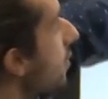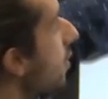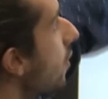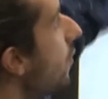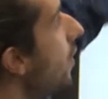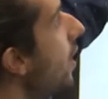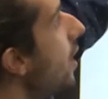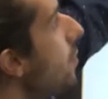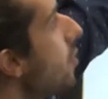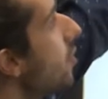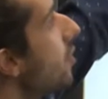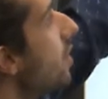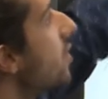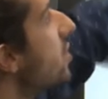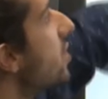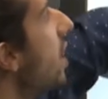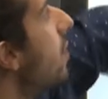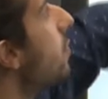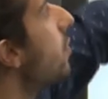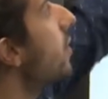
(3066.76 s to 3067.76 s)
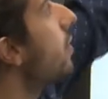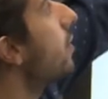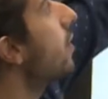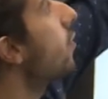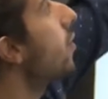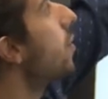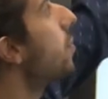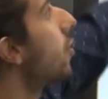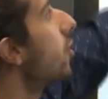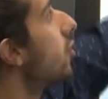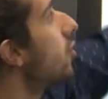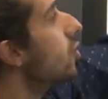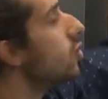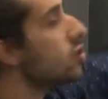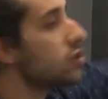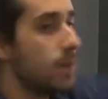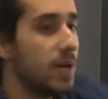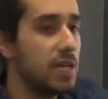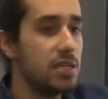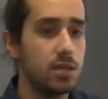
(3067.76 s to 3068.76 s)
of labor. There's everything we produce,
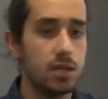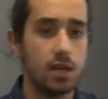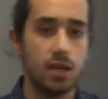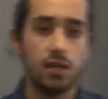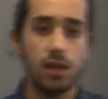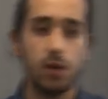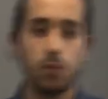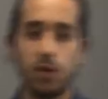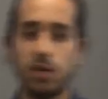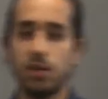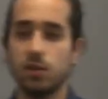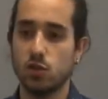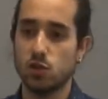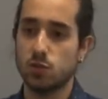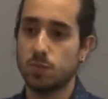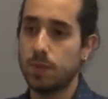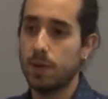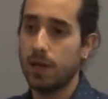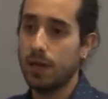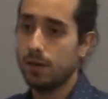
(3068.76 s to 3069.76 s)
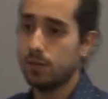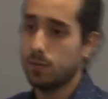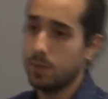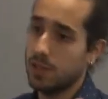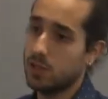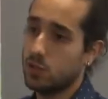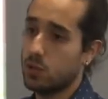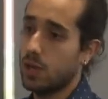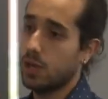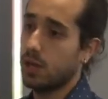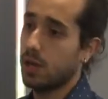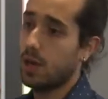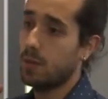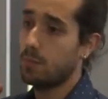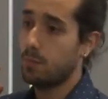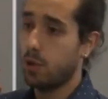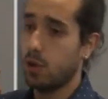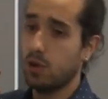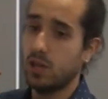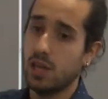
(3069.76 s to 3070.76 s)
basically, that we need to split between
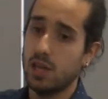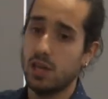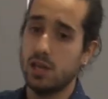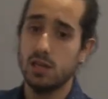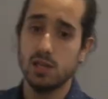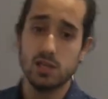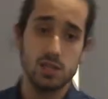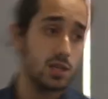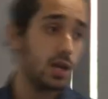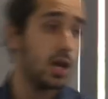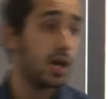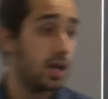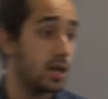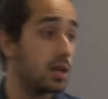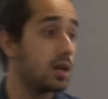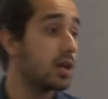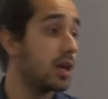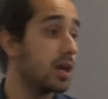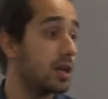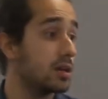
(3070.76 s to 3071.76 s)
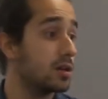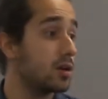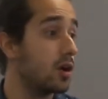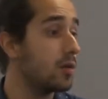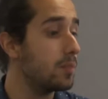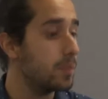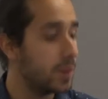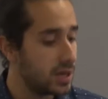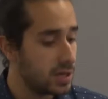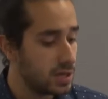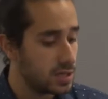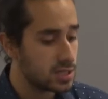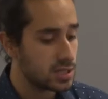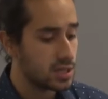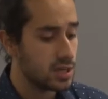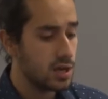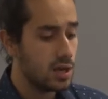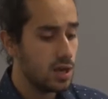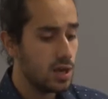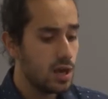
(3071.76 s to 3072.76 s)
employees and, and companies.
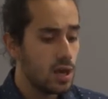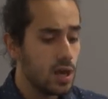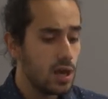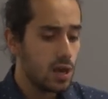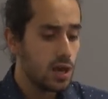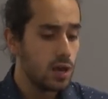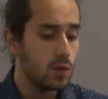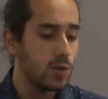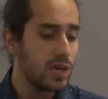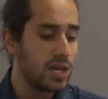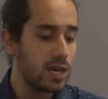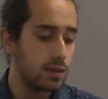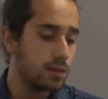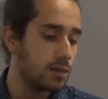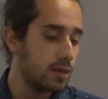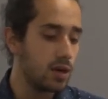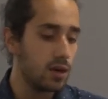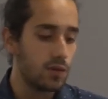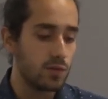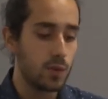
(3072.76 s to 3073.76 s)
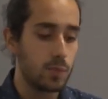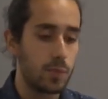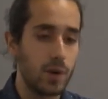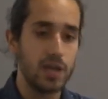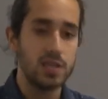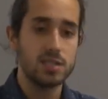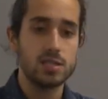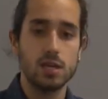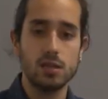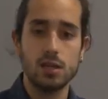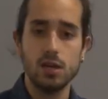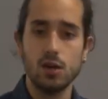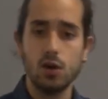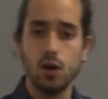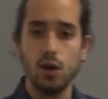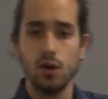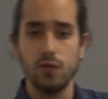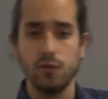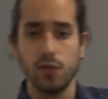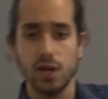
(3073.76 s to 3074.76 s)
And we can think of the price setting
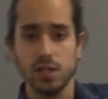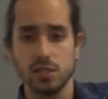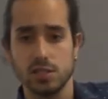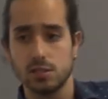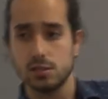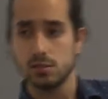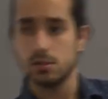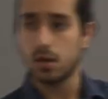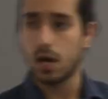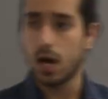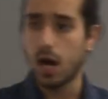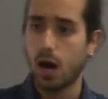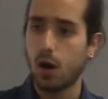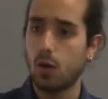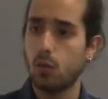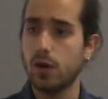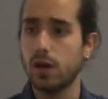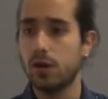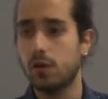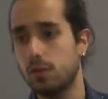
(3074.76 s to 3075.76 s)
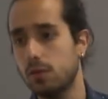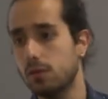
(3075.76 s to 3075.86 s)
curve as how we